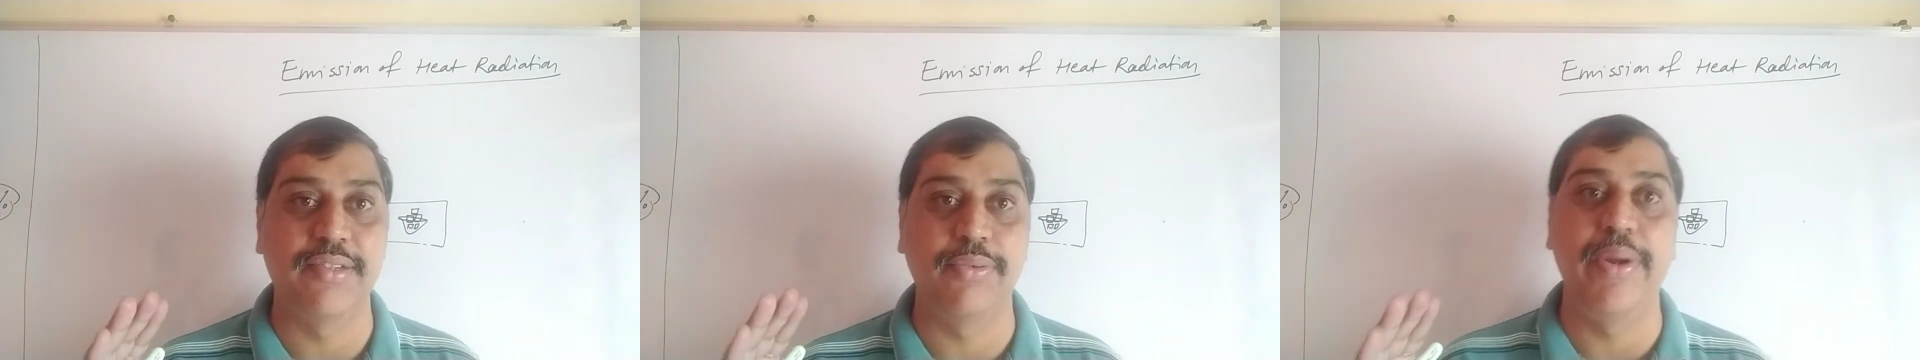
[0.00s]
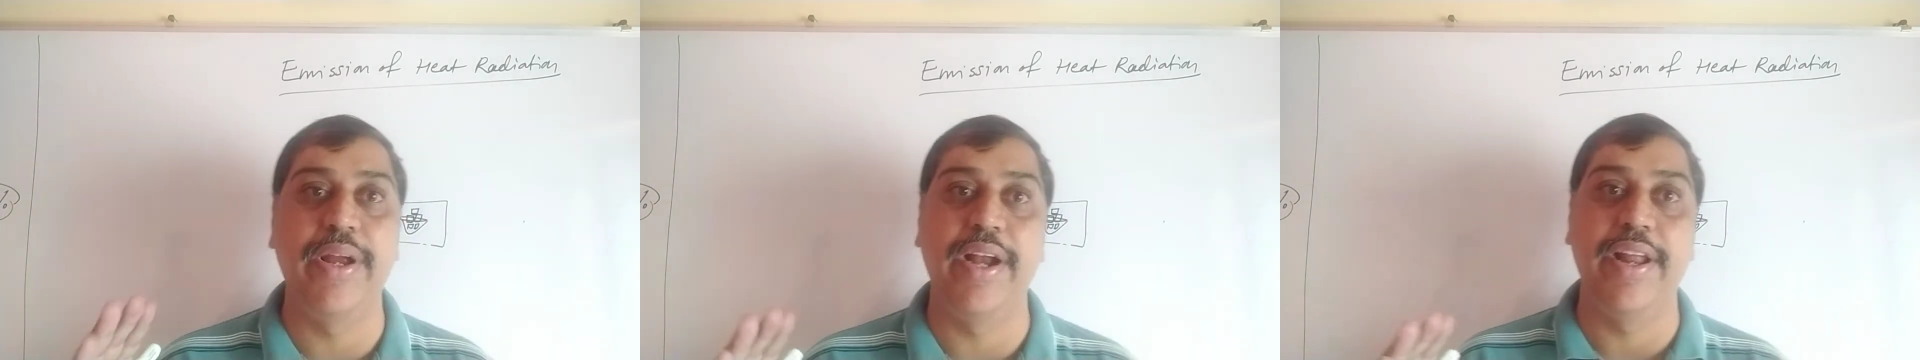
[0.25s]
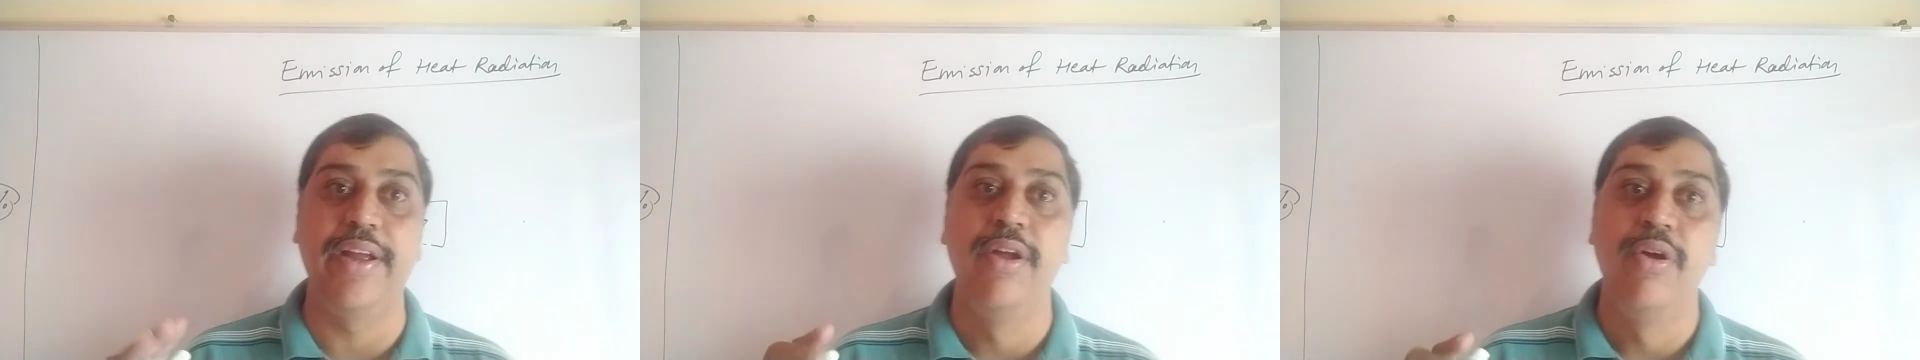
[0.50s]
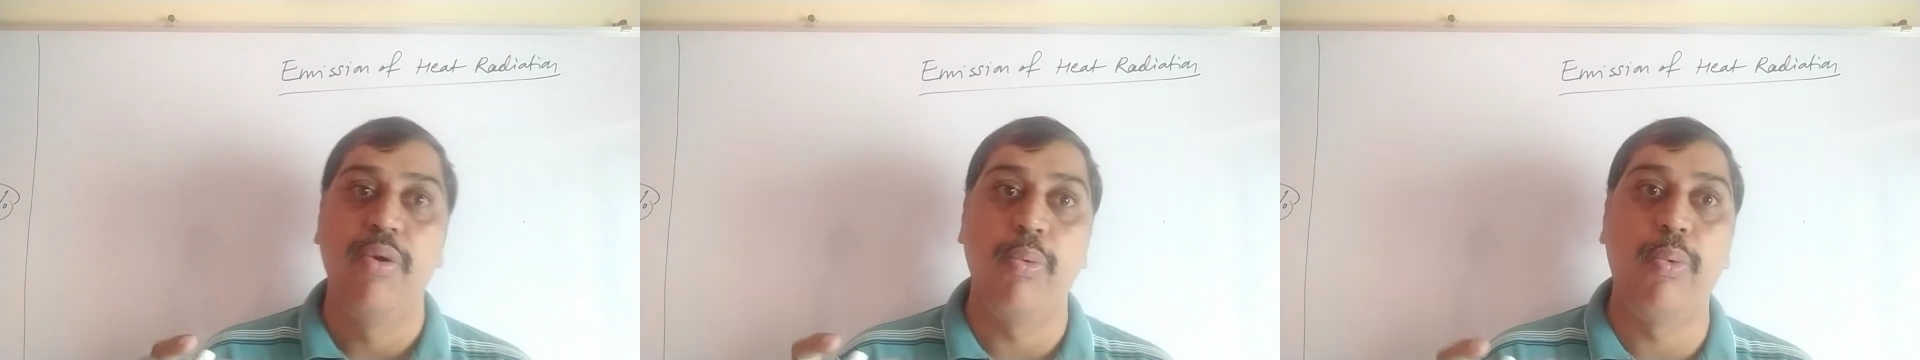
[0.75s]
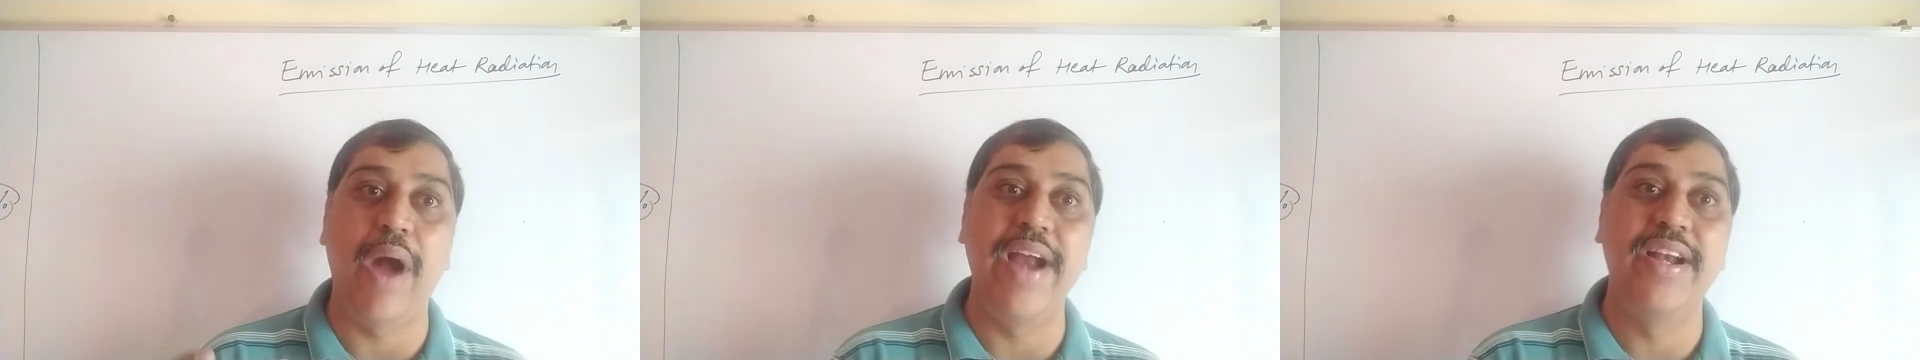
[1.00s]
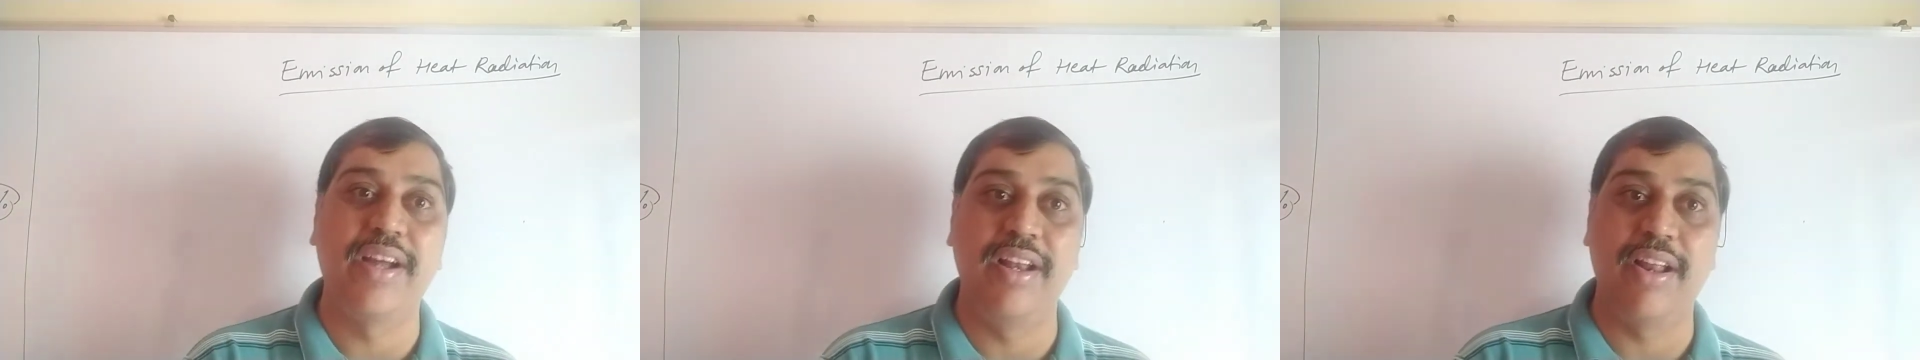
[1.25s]
so we get a
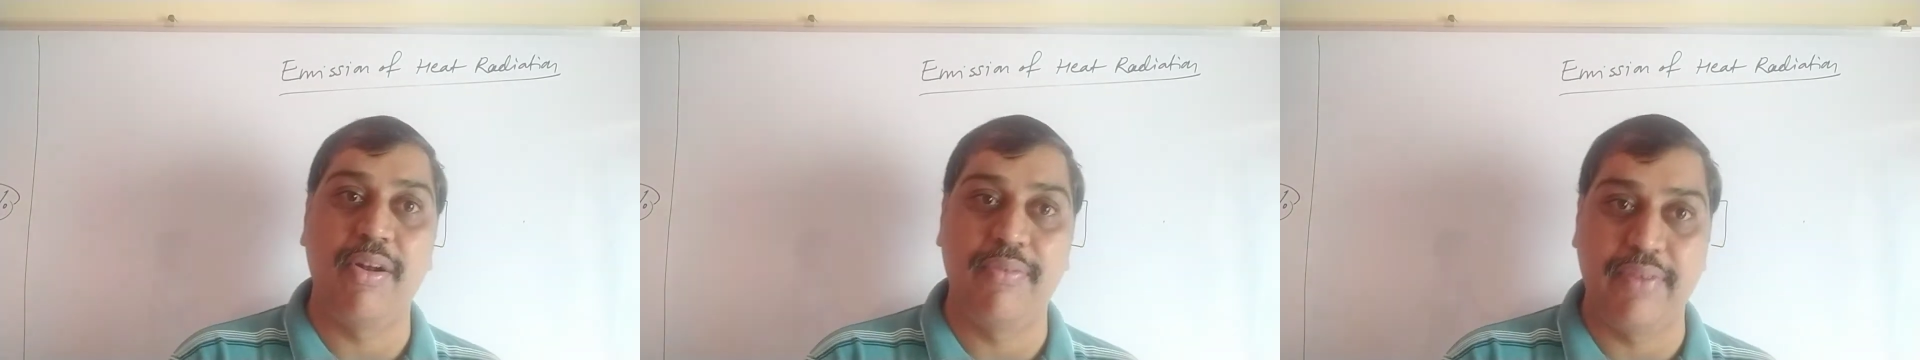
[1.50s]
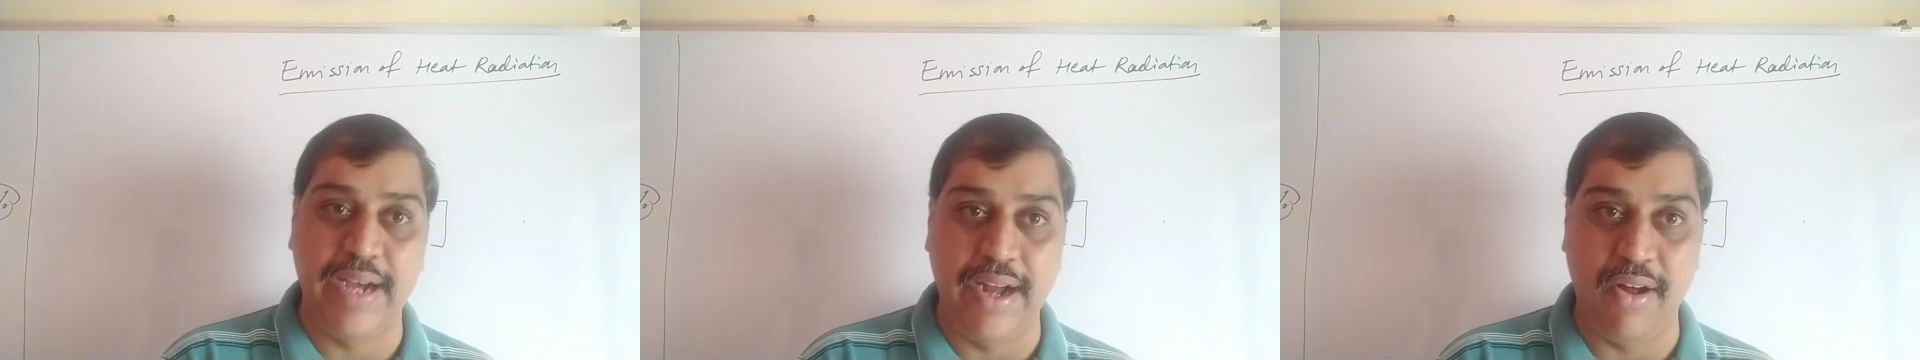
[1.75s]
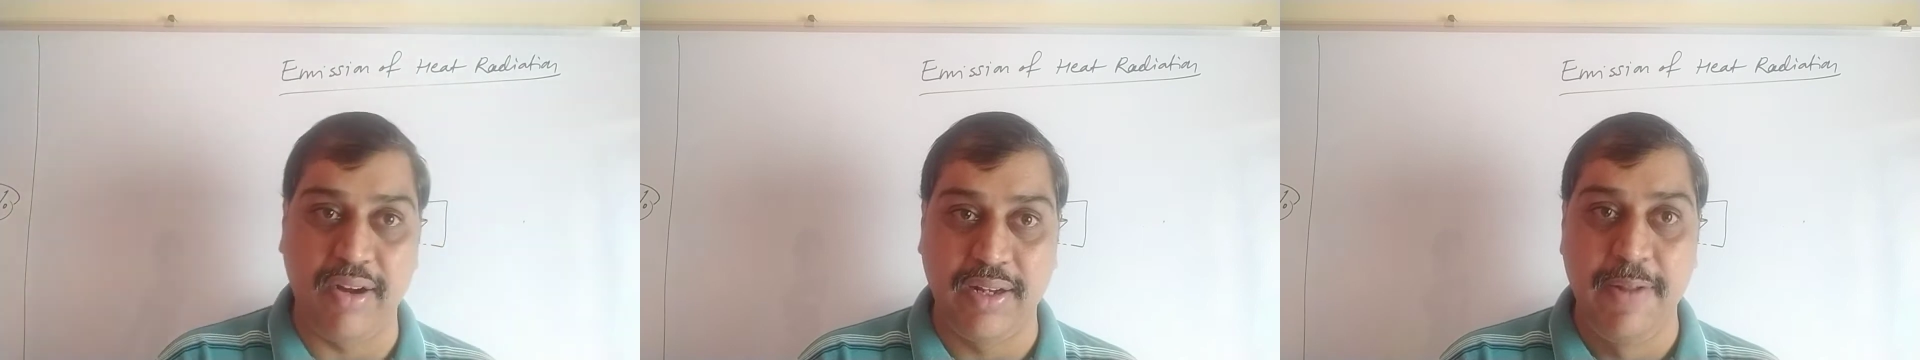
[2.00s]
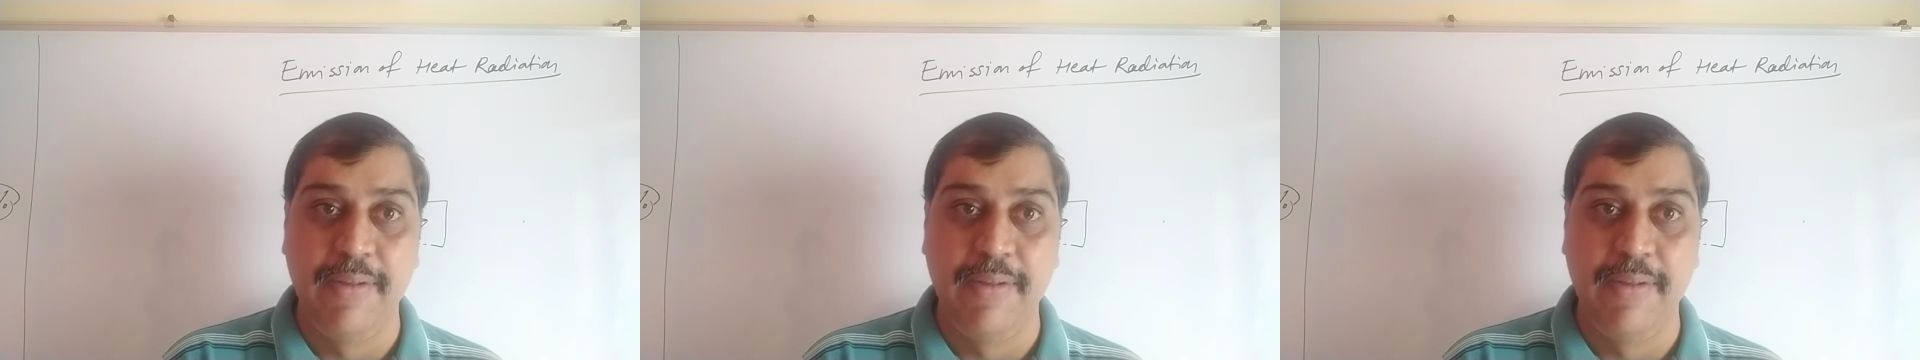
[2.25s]
white color of red hot.